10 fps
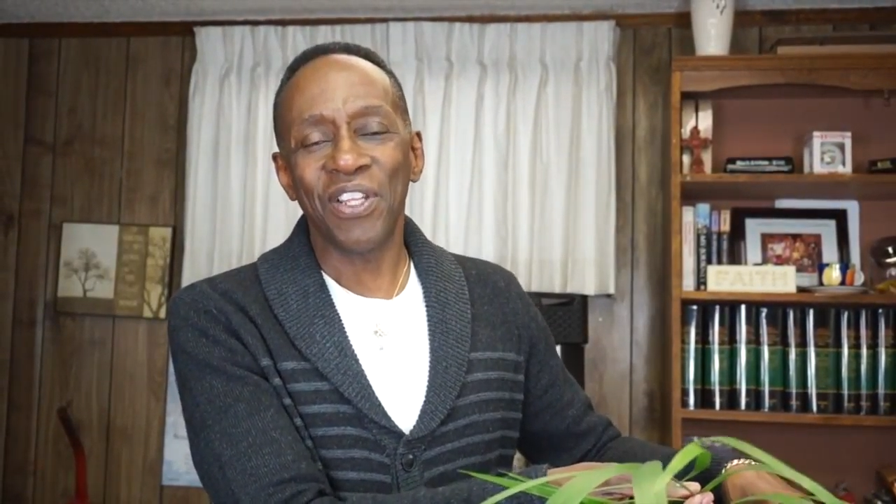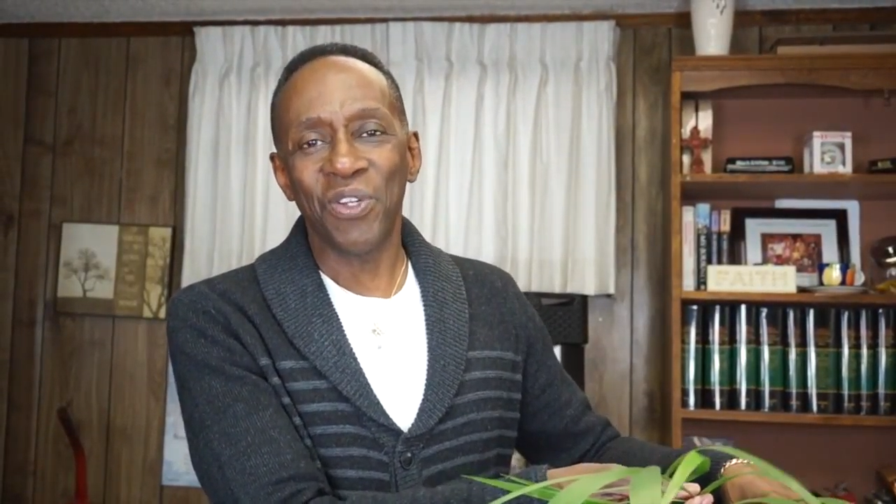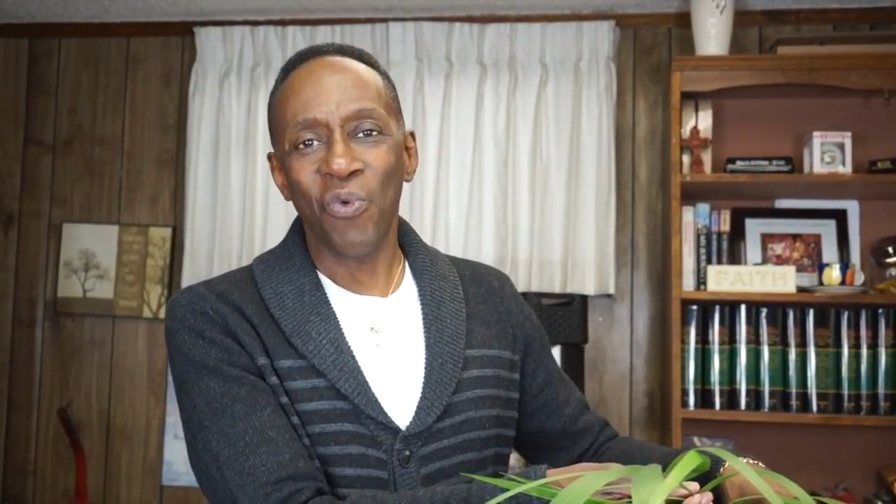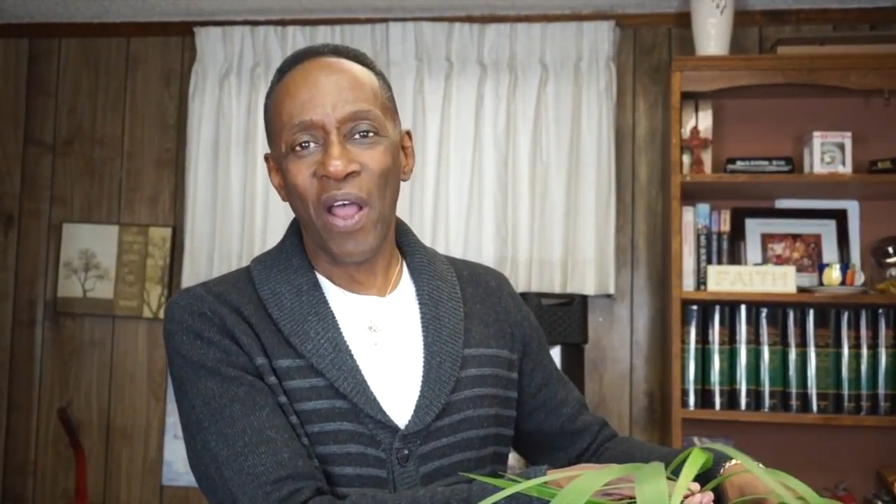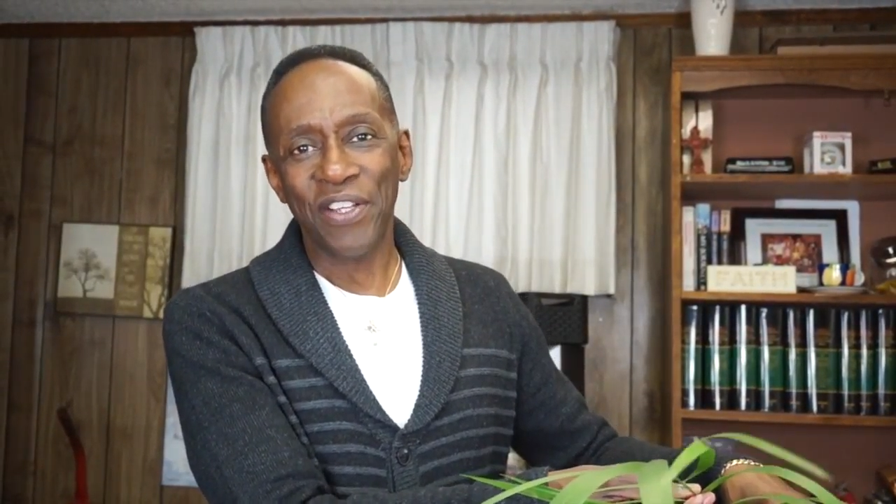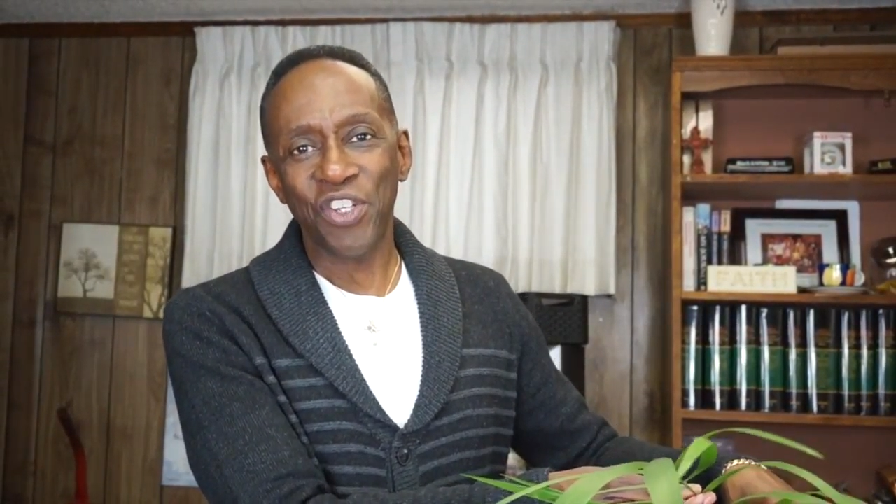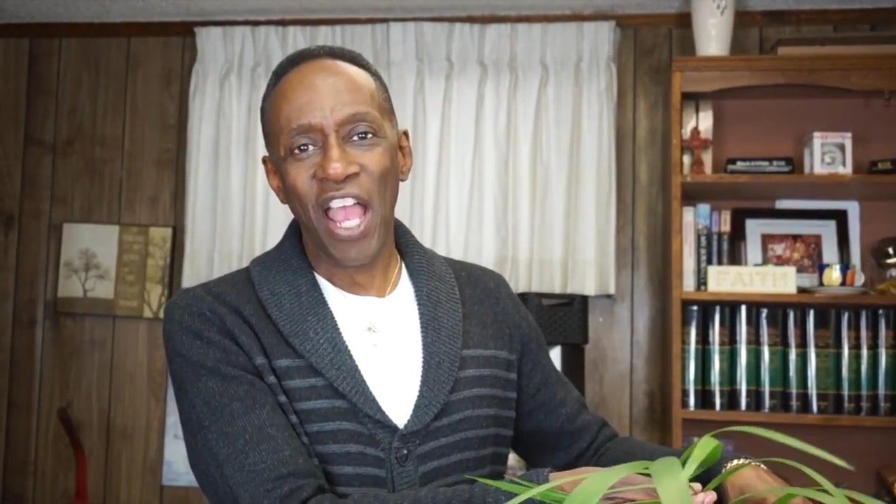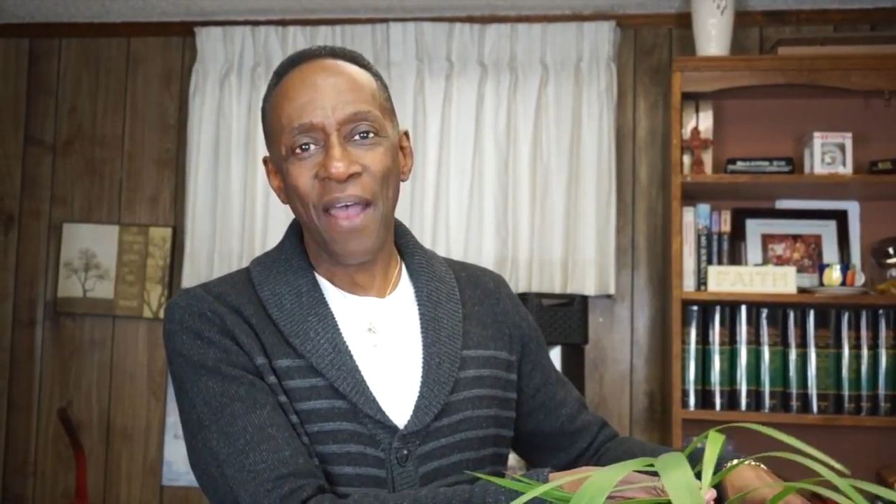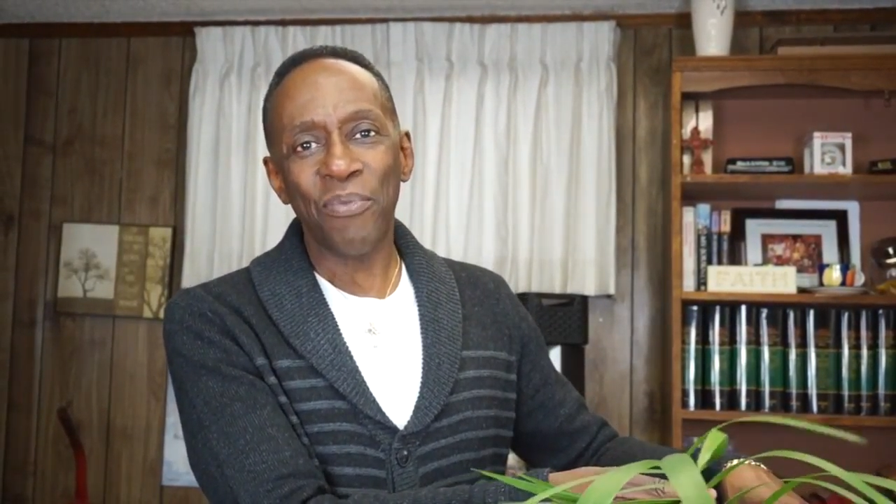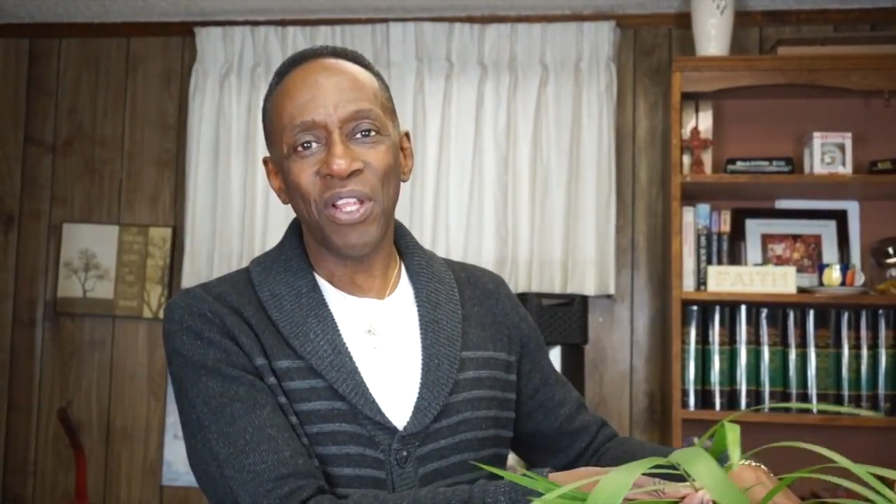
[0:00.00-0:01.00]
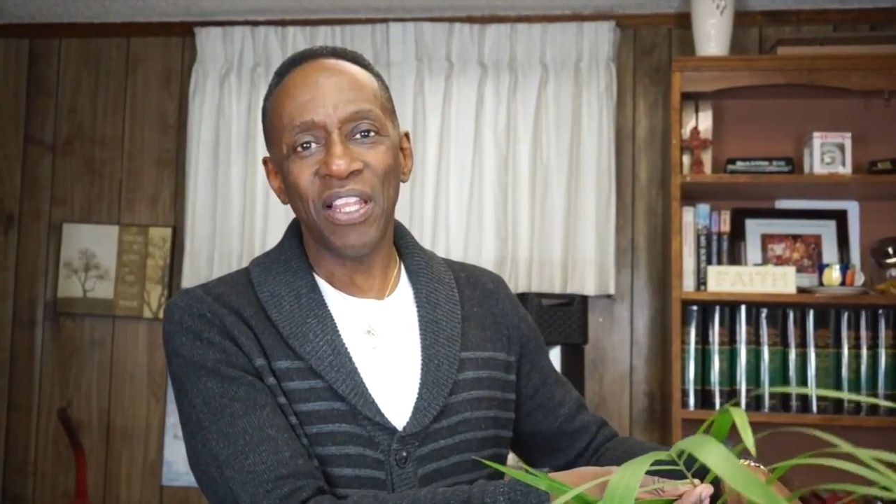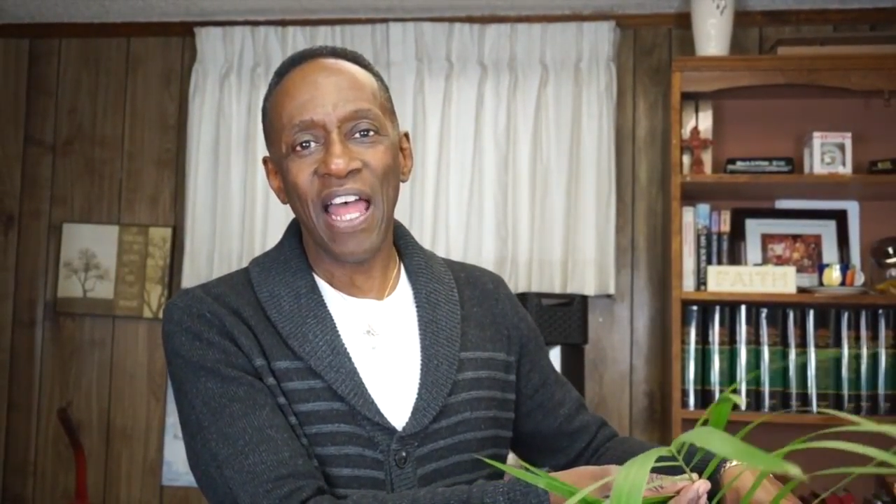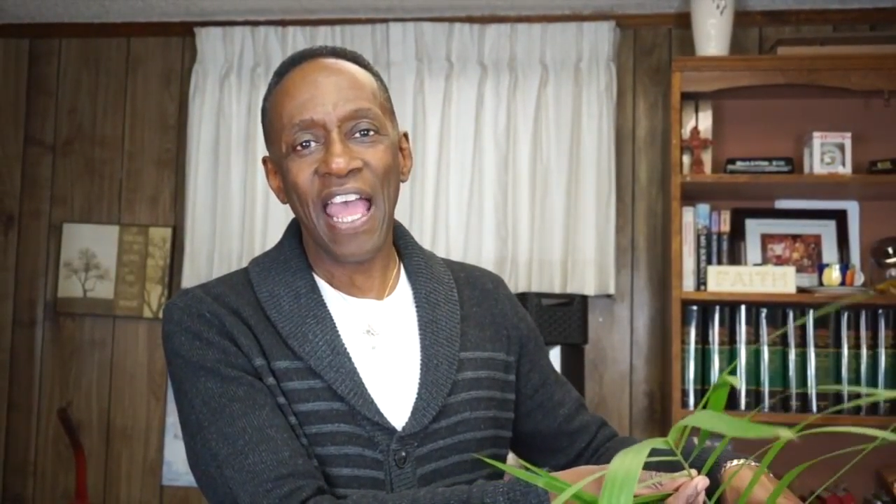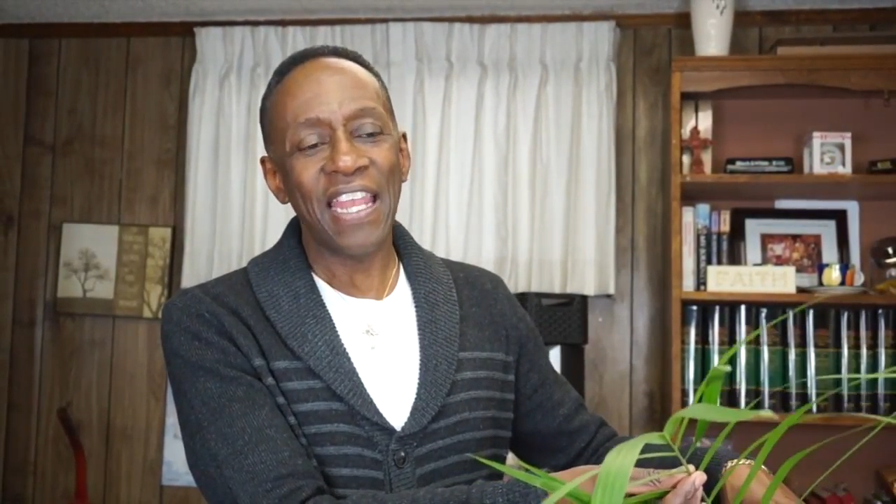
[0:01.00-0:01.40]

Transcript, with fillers: at Little White Chapel,